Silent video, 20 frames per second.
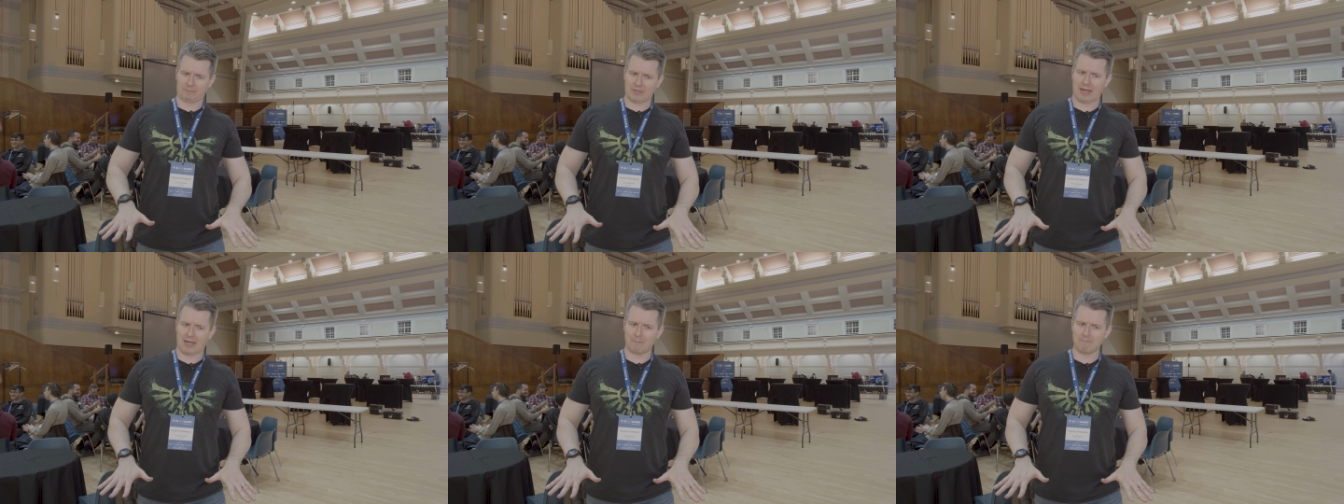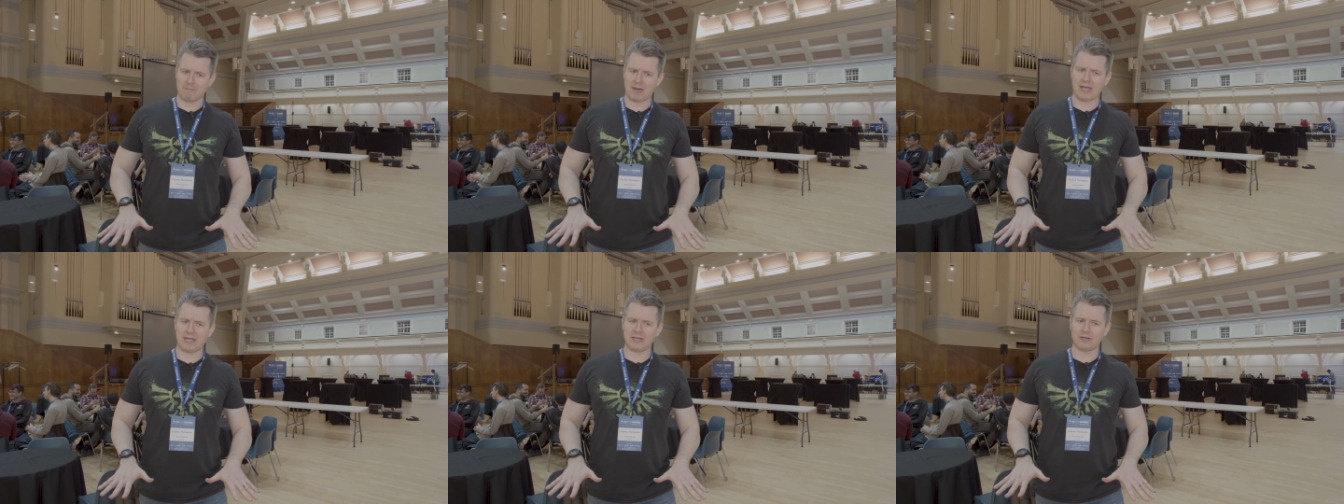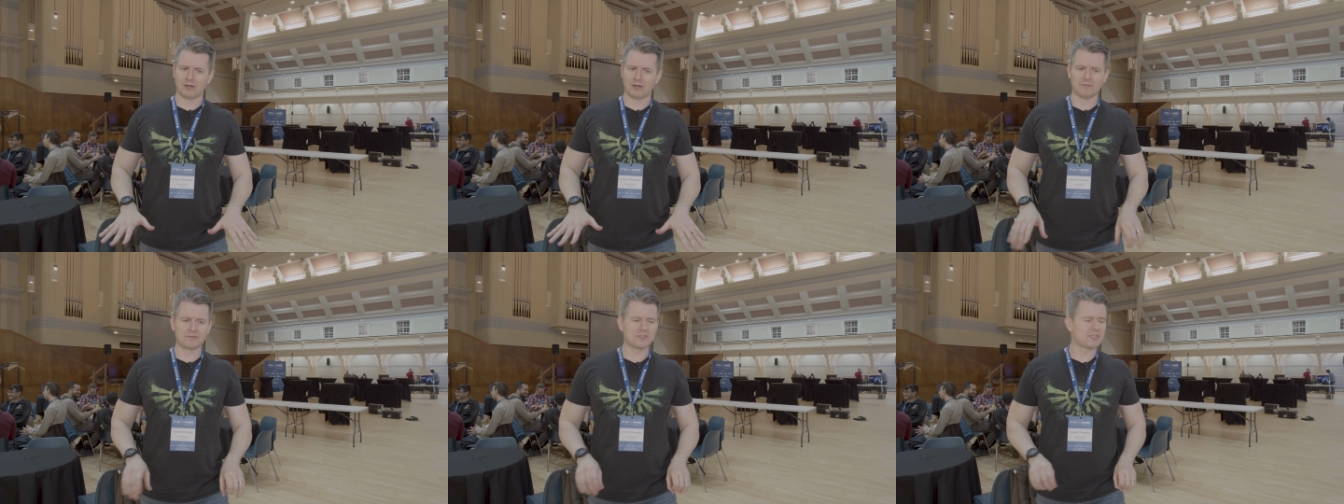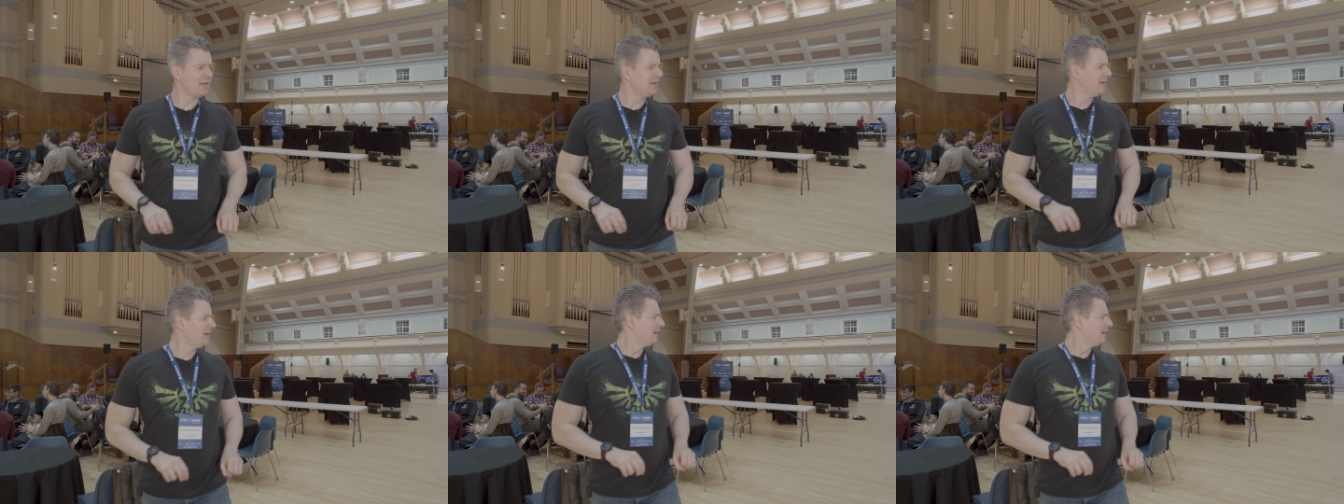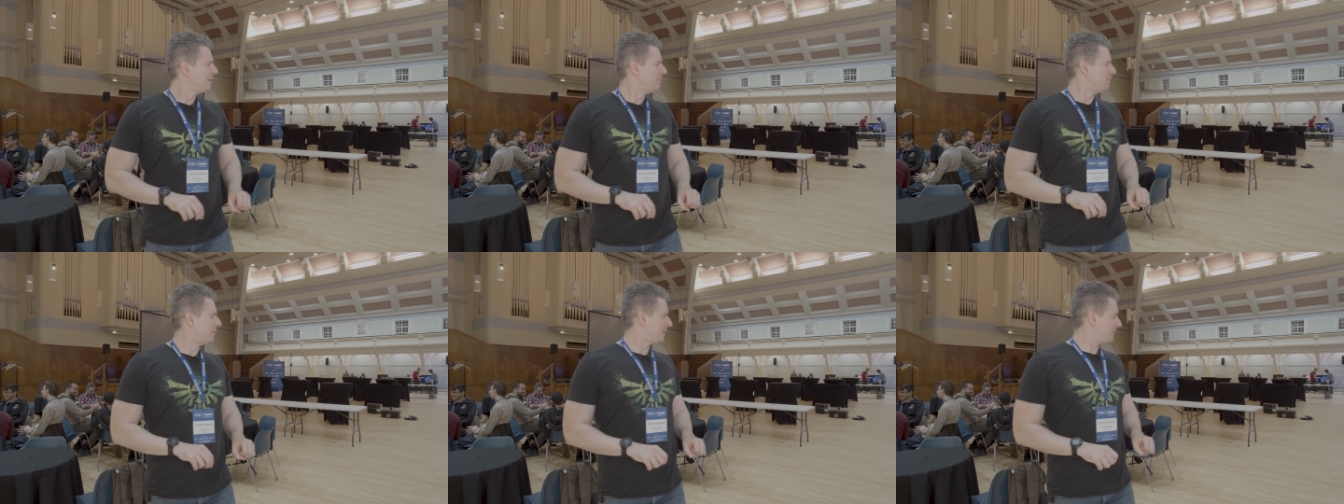calm my nerves.
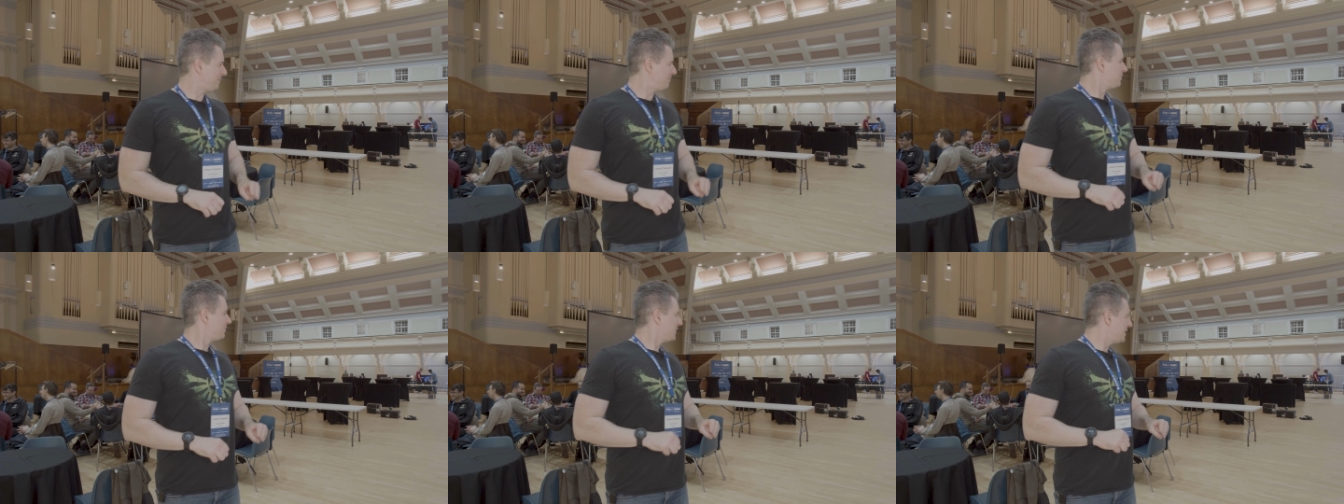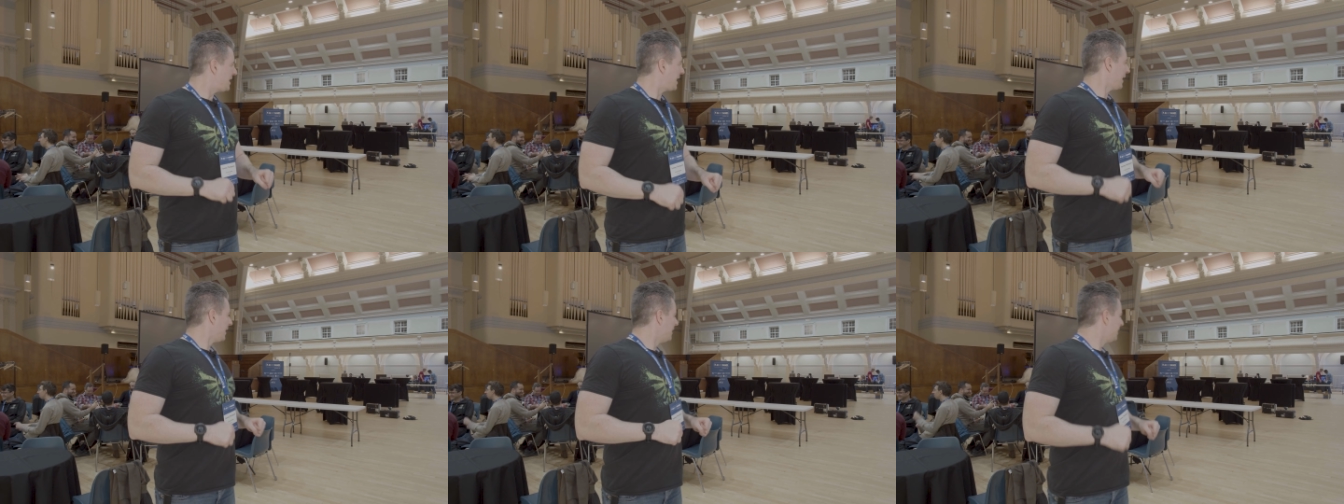But yeah,